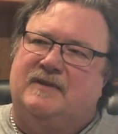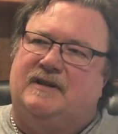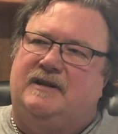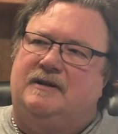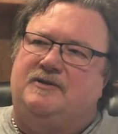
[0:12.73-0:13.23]

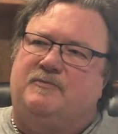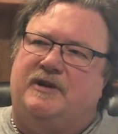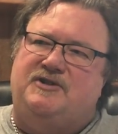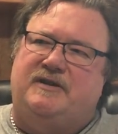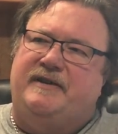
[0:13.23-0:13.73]
What
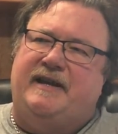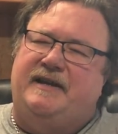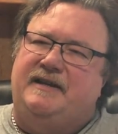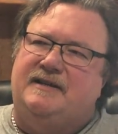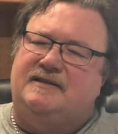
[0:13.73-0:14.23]
a jerry
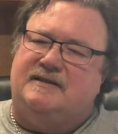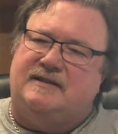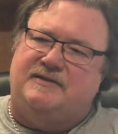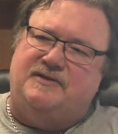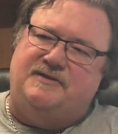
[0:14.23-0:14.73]
can is
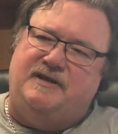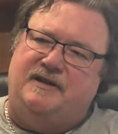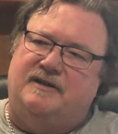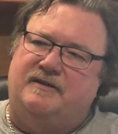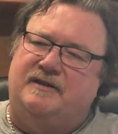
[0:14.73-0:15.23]
as you see
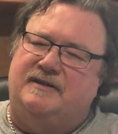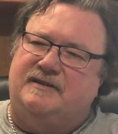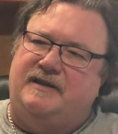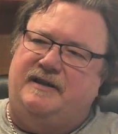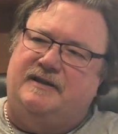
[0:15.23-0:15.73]
here, it is
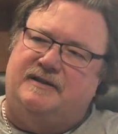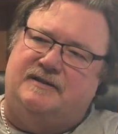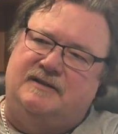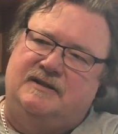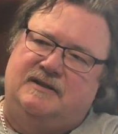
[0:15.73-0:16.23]
a